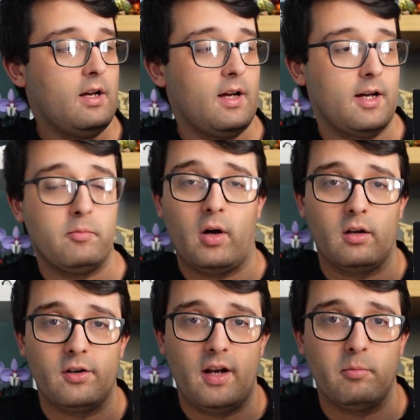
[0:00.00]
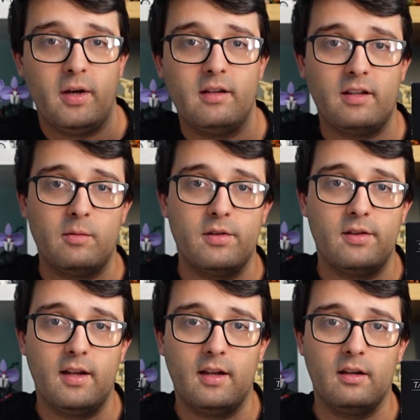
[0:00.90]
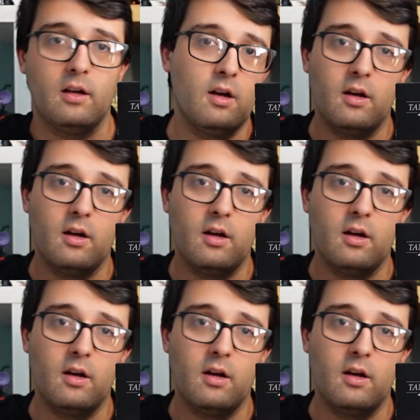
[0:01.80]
a bottle of champagne type of thing,